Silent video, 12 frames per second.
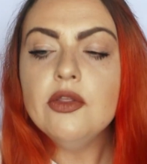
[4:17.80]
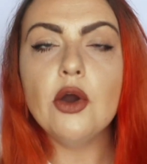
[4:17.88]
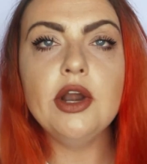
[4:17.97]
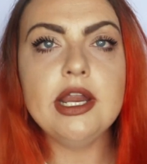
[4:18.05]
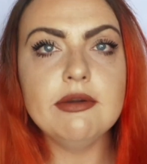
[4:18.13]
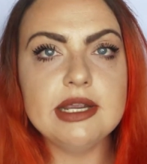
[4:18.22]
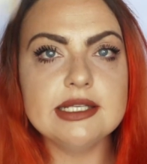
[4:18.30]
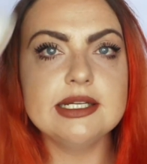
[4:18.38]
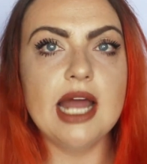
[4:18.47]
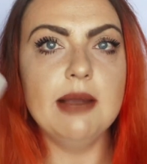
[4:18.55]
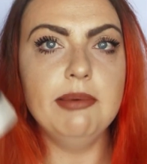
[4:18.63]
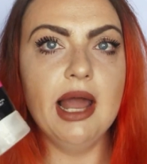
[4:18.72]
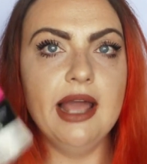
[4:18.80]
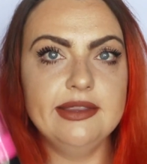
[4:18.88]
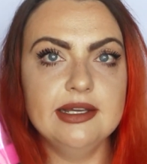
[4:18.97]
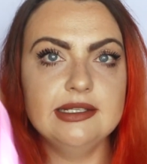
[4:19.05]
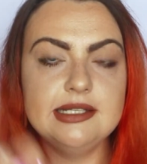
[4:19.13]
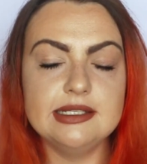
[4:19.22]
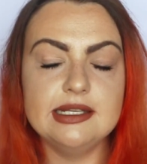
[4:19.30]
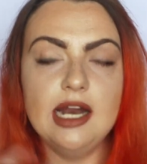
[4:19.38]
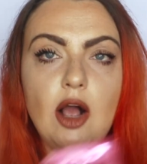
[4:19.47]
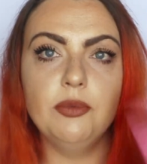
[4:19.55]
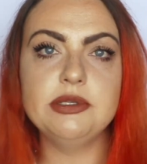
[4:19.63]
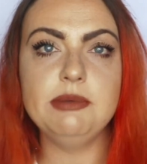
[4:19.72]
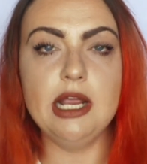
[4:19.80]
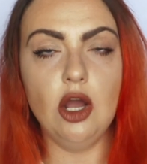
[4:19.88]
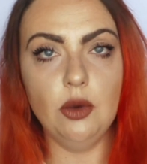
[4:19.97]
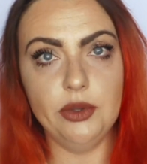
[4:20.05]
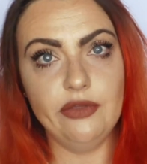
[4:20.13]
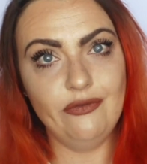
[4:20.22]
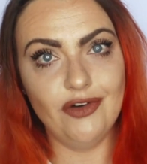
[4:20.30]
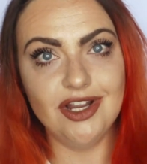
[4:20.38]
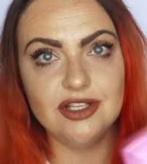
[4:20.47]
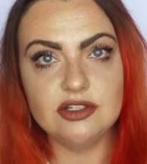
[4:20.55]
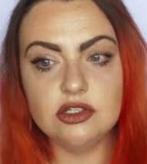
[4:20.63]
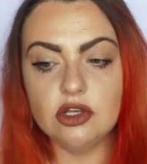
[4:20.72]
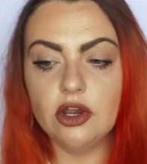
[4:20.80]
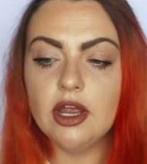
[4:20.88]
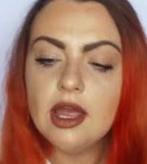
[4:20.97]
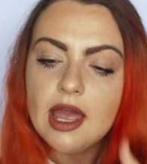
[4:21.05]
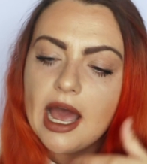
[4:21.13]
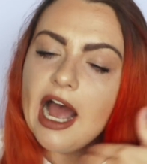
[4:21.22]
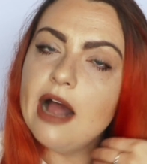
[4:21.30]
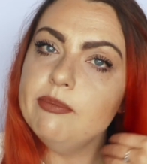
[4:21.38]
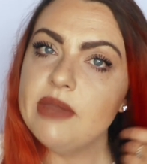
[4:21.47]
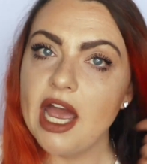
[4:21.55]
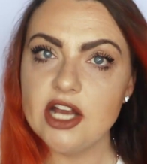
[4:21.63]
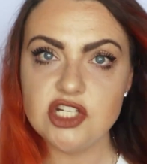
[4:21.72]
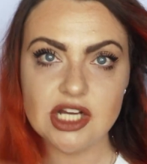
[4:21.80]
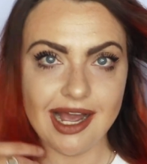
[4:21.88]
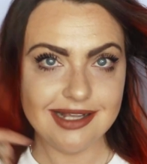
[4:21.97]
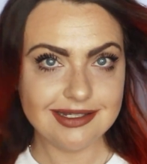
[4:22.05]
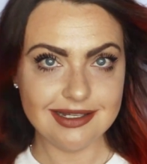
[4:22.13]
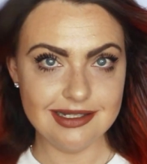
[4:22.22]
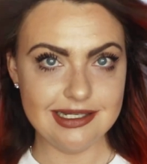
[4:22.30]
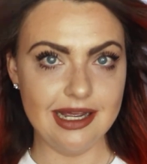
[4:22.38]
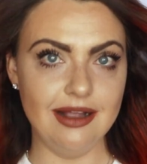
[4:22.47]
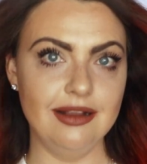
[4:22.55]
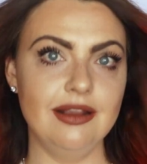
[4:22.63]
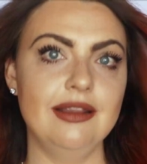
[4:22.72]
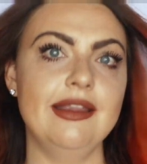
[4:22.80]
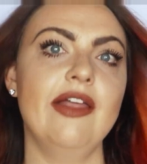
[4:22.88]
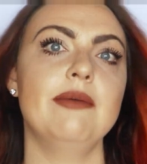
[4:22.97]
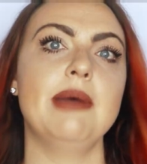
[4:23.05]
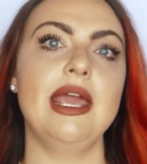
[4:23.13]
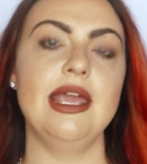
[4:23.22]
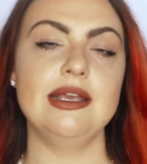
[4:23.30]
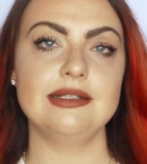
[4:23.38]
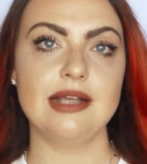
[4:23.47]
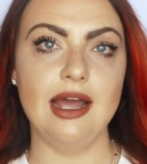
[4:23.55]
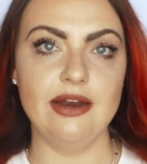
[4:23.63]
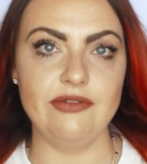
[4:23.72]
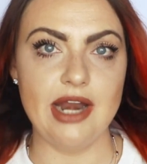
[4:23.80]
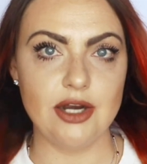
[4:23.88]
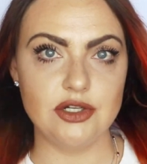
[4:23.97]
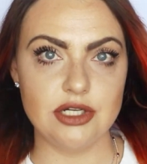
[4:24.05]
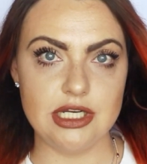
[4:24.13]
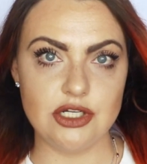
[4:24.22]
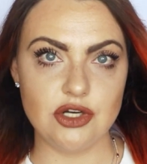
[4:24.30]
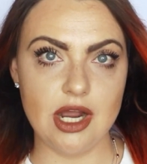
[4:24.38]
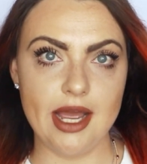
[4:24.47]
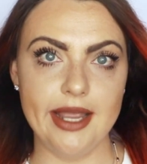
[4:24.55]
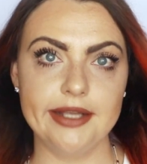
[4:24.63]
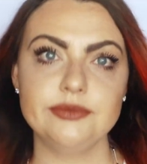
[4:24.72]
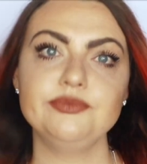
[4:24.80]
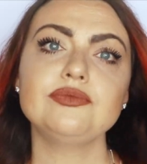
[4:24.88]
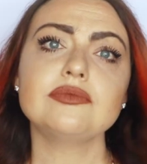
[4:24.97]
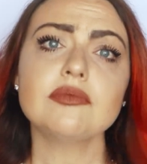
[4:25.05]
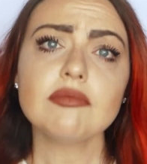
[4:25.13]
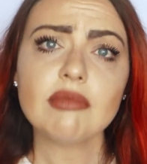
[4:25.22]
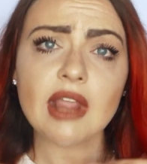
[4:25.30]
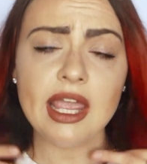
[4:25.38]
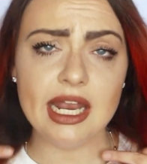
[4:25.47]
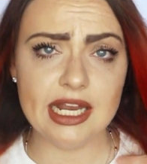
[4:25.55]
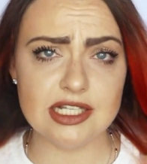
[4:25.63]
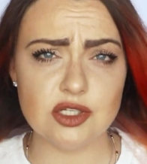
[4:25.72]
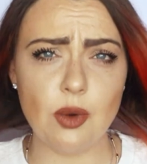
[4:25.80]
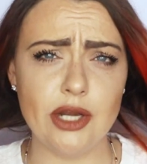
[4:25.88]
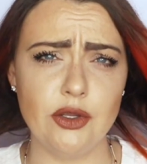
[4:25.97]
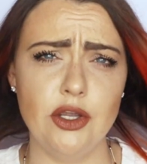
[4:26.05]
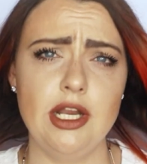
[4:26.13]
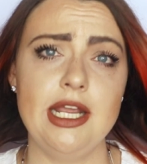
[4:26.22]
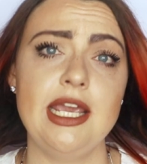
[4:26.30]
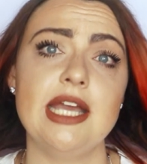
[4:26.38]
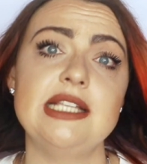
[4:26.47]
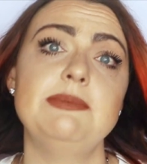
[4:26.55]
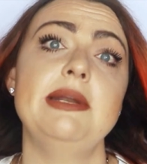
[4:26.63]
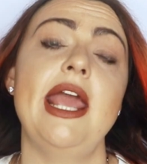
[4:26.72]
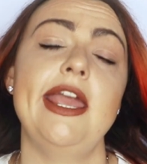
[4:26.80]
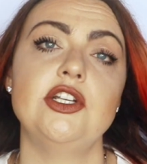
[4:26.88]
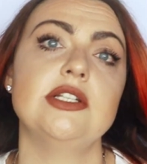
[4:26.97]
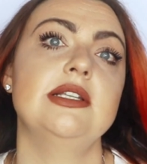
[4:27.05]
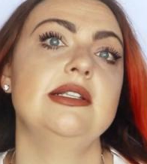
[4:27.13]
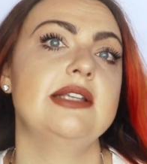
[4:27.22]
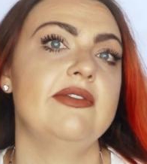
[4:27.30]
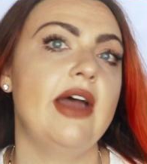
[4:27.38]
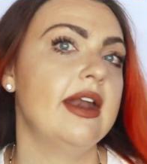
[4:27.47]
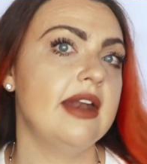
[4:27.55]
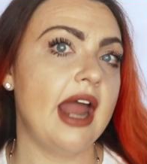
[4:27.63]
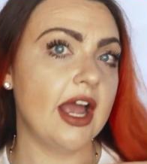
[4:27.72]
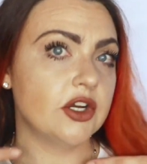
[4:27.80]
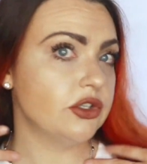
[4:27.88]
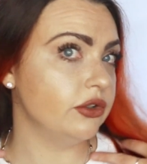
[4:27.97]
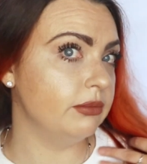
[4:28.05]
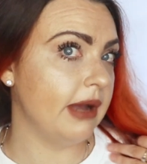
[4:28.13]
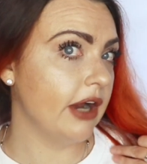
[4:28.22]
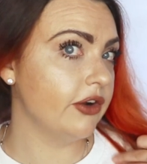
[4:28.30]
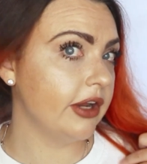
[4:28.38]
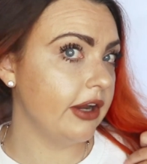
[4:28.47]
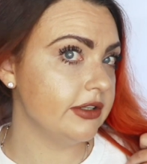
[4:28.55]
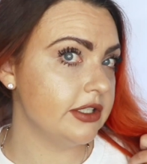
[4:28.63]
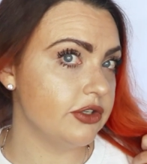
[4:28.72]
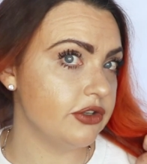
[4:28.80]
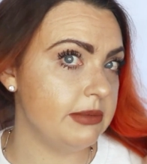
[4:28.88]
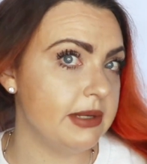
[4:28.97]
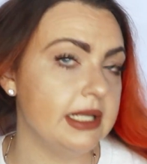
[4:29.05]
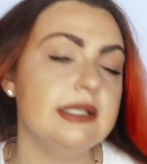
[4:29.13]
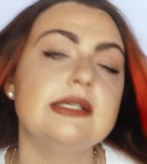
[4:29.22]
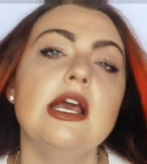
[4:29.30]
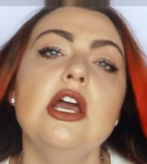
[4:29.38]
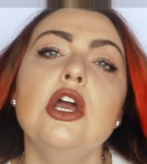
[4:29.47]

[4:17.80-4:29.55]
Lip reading: The only reason I applied this is it helps me a lot with frizz. So as you guys can tell now that my hair is kind of naturally drying, it is quite curly. It's been ages since I've had an actual microkeratin treatment,